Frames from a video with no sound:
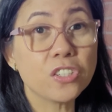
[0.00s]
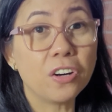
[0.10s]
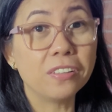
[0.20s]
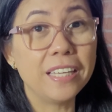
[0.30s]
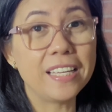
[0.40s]
on
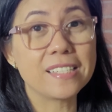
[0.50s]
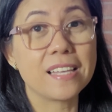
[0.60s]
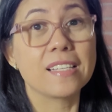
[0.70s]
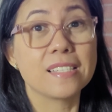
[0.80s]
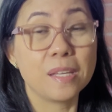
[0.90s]
our
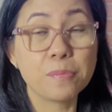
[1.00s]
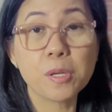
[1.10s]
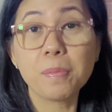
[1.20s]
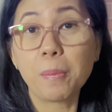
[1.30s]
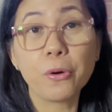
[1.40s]
list,
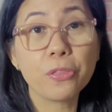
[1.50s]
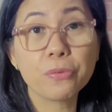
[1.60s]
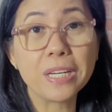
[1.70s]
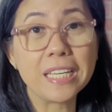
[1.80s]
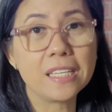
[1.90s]
symptom number
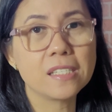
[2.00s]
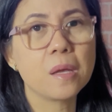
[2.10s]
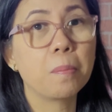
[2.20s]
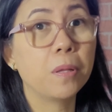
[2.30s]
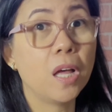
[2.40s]
3 is
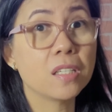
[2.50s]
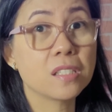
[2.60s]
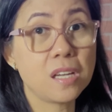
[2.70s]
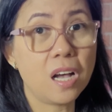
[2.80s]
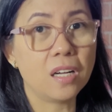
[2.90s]
plugged
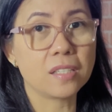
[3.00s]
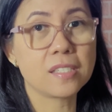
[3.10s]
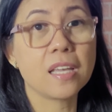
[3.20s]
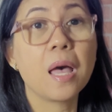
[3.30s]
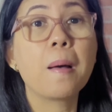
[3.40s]
duct.
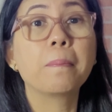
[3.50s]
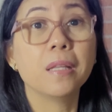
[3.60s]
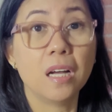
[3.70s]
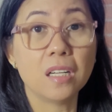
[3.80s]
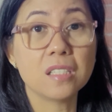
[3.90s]

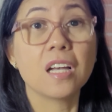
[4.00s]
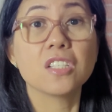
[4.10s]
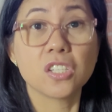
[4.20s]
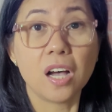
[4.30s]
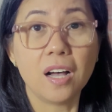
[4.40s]
Plugged
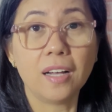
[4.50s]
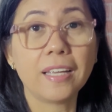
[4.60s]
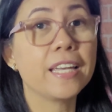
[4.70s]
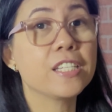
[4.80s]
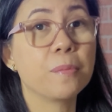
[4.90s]
duct
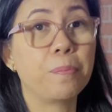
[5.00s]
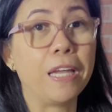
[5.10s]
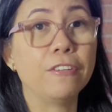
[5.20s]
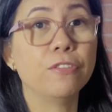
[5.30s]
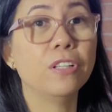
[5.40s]
is a
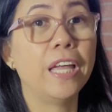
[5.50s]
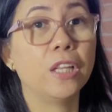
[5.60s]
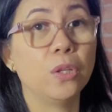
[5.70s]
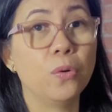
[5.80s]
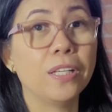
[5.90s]
painful
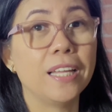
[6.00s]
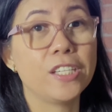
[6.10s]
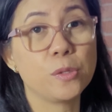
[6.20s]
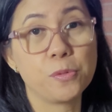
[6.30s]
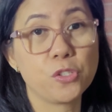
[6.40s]
and
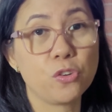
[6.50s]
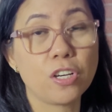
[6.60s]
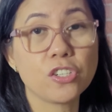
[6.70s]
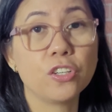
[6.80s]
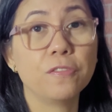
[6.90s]
localized
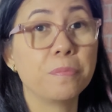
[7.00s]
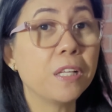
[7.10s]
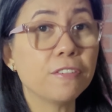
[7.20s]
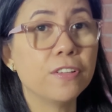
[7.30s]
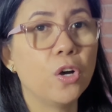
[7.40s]
obstruction of
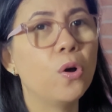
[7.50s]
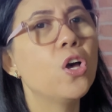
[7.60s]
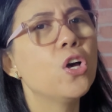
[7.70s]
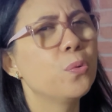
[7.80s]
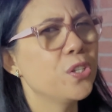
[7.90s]
milk flow
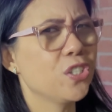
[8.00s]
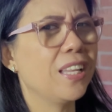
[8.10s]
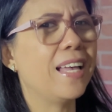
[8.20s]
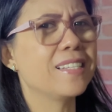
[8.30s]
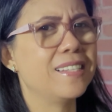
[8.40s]
which
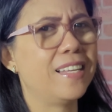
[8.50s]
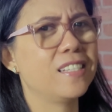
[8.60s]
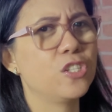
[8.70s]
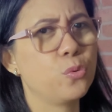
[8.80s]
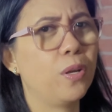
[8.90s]
lasts less
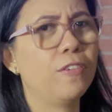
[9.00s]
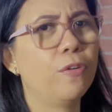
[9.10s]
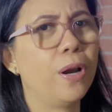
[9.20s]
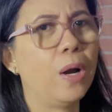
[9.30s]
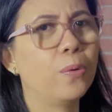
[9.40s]
than
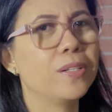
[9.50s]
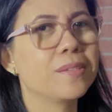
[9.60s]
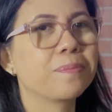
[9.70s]
24 hours.